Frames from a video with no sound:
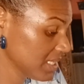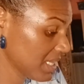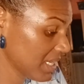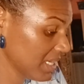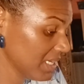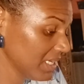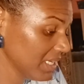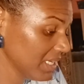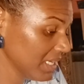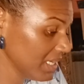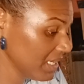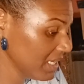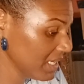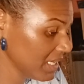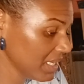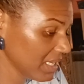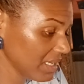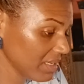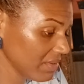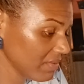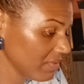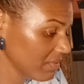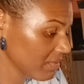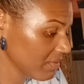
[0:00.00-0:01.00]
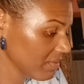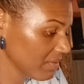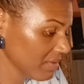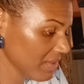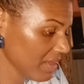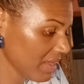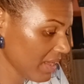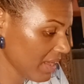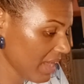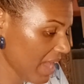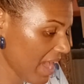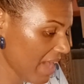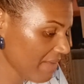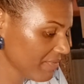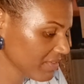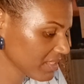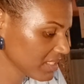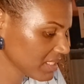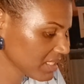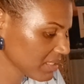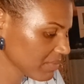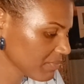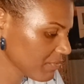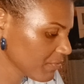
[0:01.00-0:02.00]
clearly having
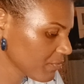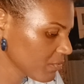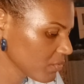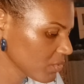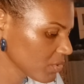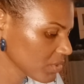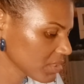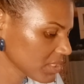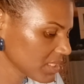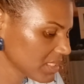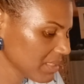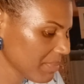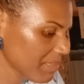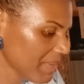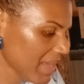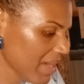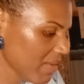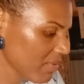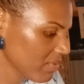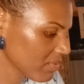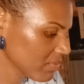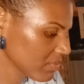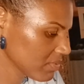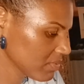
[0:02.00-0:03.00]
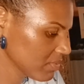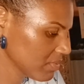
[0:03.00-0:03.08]
some thoughts about